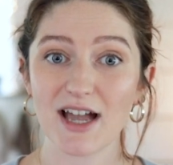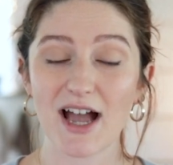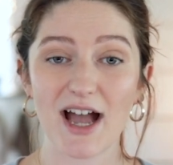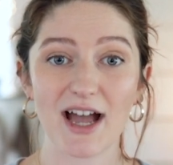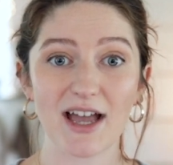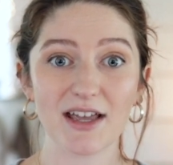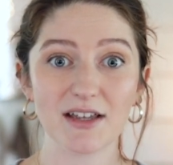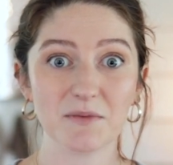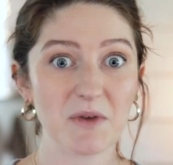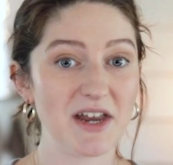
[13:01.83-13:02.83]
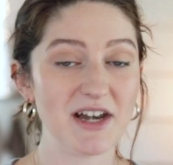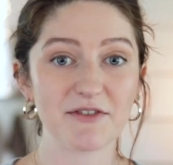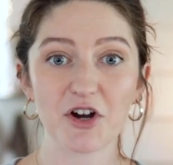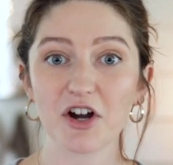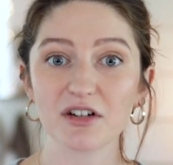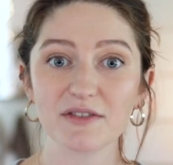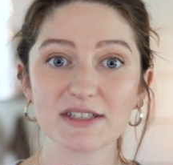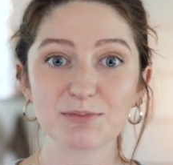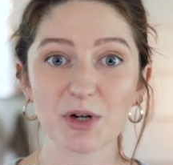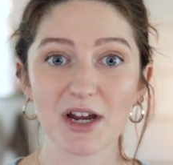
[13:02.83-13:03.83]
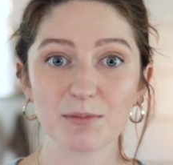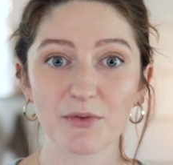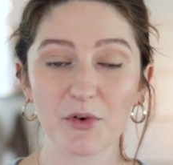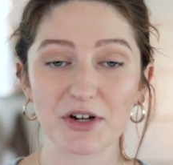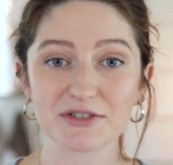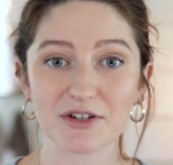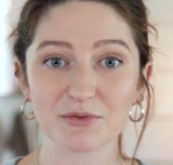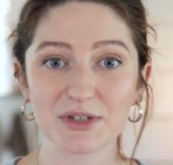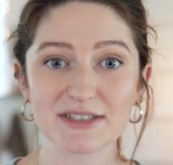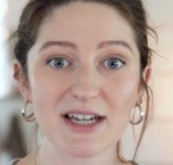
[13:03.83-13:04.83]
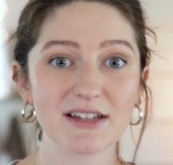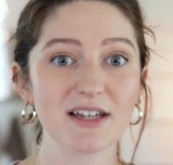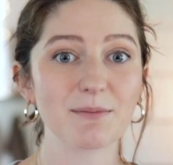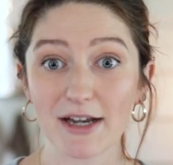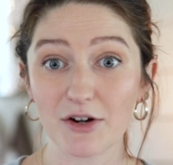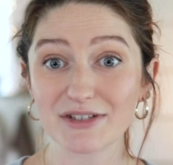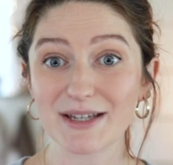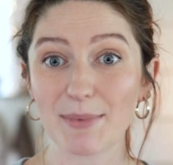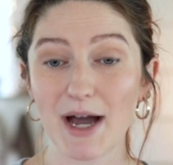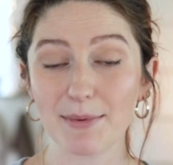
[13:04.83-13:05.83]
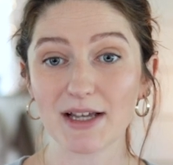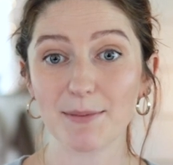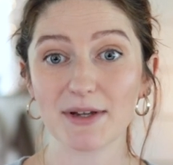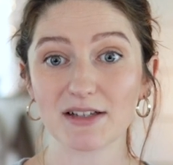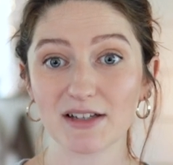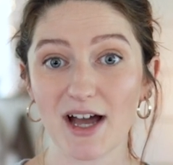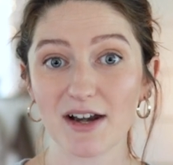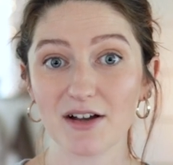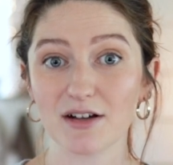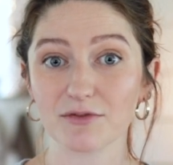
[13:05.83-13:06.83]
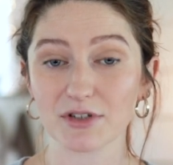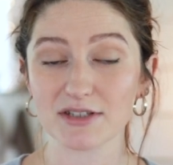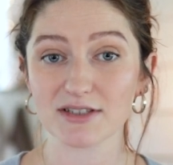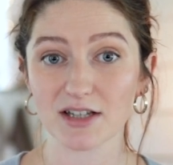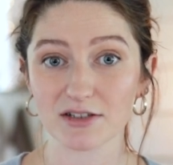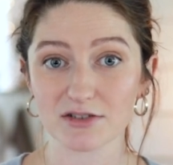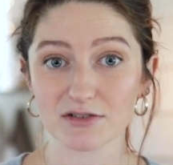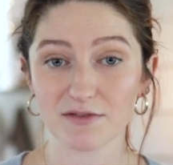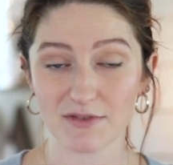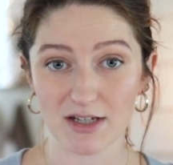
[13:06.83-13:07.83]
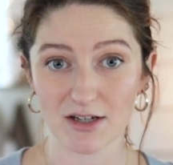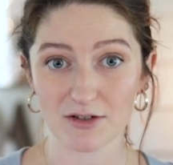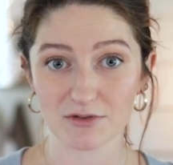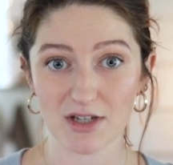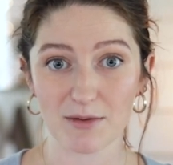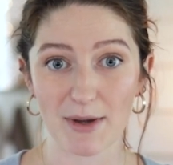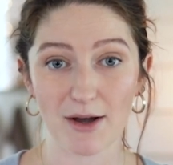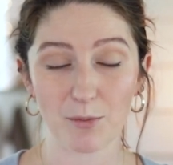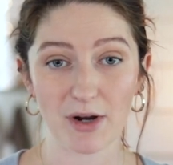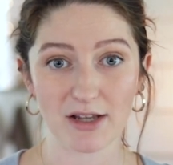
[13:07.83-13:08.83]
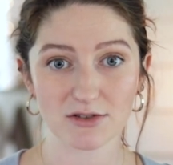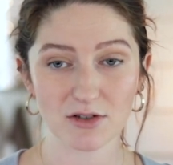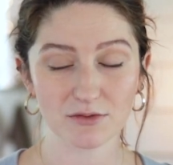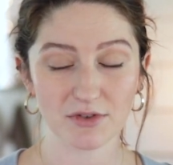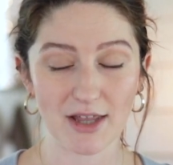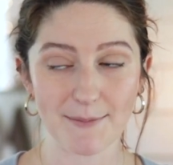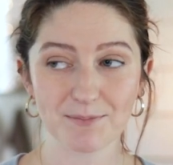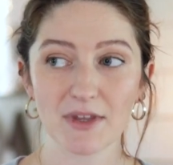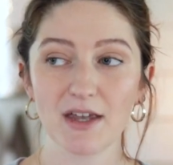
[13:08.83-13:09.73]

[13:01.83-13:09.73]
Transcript: I had never heard of this brand before I started reselling, but I noticed it popping up in a lot of resellers' videos about what had sold for them